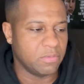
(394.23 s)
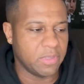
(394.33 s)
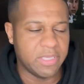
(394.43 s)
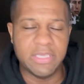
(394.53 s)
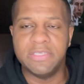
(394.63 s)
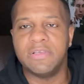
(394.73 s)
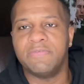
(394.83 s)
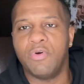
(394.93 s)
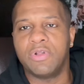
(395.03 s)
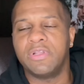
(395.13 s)
ease of
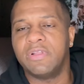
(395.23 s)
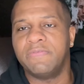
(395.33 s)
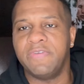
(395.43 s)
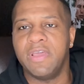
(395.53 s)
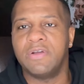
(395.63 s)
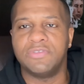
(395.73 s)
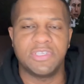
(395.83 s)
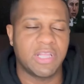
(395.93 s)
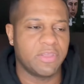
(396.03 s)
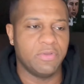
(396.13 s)
ordering a vehicle
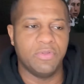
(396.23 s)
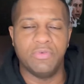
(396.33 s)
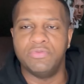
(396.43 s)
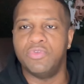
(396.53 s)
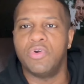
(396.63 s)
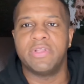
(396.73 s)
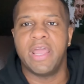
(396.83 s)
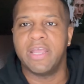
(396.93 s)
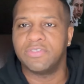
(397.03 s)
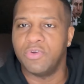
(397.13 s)
just like you do
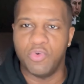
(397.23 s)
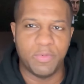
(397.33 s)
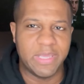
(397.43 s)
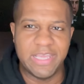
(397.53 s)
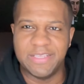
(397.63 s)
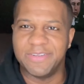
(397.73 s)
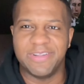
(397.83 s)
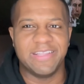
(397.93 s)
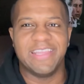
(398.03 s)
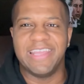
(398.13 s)
DoorDash or Uber Eats or
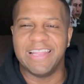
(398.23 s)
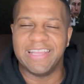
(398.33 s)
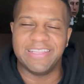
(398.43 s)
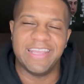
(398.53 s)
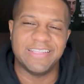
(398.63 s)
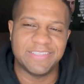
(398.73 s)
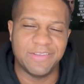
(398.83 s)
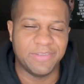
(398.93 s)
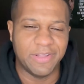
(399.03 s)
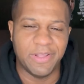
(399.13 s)
anything like that? So
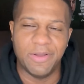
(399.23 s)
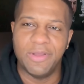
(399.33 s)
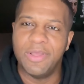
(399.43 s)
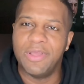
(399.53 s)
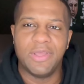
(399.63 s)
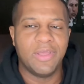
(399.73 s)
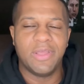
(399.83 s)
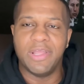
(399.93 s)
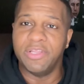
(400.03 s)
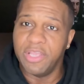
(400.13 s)
and
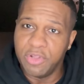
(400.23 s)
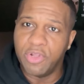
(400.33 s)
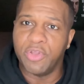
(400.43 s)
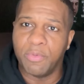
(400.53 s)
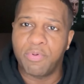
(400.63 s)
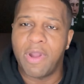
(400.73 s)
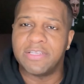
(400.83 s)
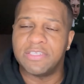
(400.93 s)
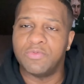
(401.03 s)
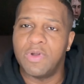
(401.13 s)
then your
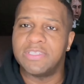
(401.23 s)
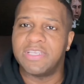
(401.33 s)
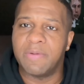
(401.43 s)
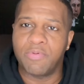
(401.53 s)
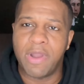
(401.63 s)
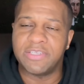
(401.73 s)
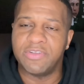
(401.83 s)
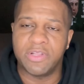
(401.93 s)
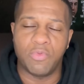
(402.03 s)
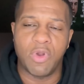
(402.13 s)
price is one set price, and you
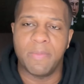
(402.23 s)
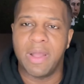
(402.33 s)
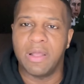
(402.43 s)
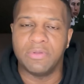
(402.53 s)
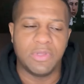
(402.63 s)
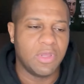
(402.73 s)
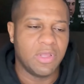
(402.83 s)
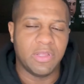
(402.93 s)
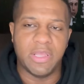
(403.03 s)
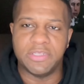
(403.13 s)
don't have to worry about
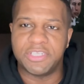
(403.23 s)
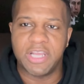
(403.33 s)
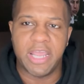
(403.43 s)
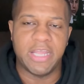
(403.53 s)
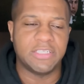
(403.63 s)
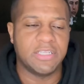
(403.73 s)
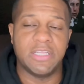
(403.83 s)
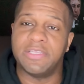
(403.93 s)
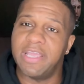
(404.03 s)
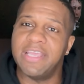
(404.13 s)
it changing
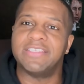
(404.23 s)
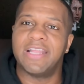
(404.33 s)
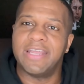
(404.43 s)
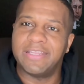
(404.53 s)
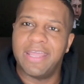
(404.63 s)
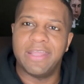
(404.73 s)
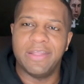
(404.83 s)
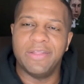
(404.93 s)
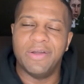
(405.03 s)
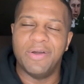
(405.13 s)
and things like that.
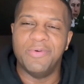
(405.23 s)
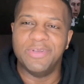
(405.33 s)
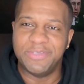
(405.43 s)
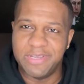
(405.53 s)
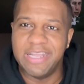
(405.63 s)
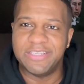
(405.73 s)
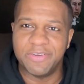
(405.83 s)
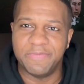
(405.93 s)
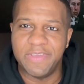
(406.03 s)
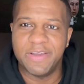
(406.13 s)
Once you get your
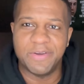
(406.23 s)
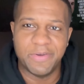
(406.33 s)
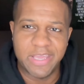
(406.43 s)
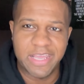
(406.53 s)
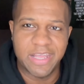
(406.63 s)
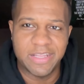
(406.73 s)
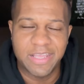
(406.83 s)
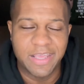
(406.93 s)
vehicle in.